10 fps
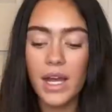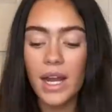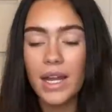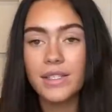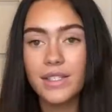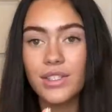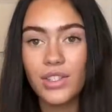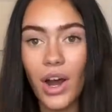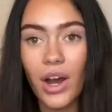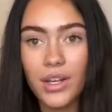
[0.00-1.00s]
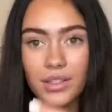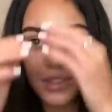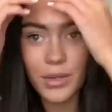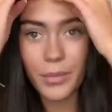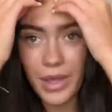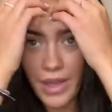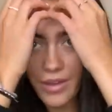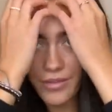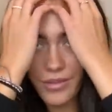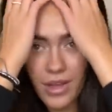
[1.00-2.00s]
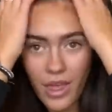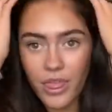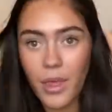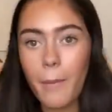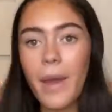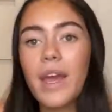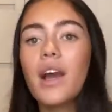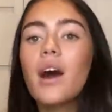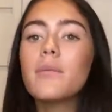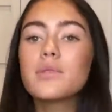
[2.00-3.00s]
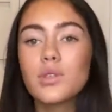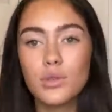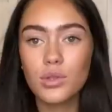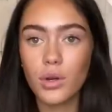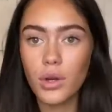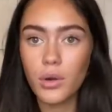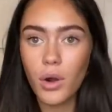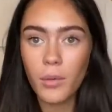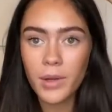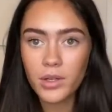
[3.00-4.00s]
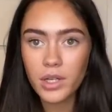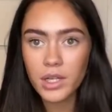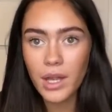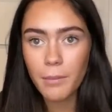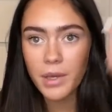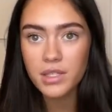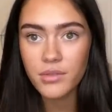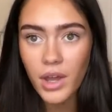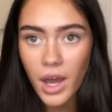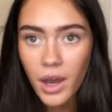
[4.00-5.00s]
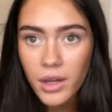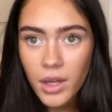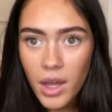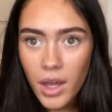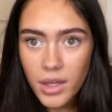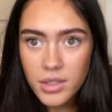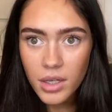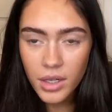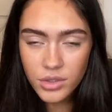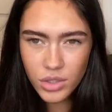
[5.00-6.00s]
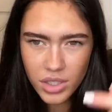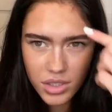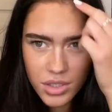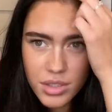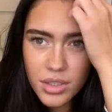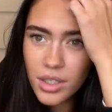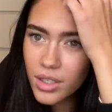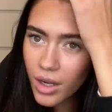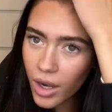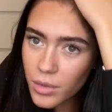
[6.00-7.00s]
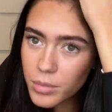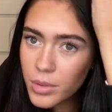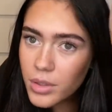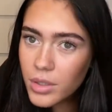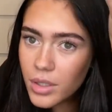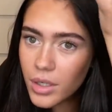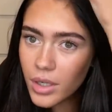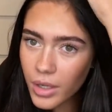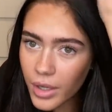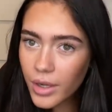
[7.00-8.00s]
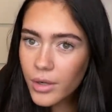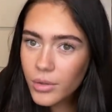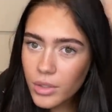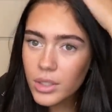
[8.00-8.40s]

Let's start with the makeup tutorial. Oh my god look at that piece of hair. It's literally just sticking up. Ew, can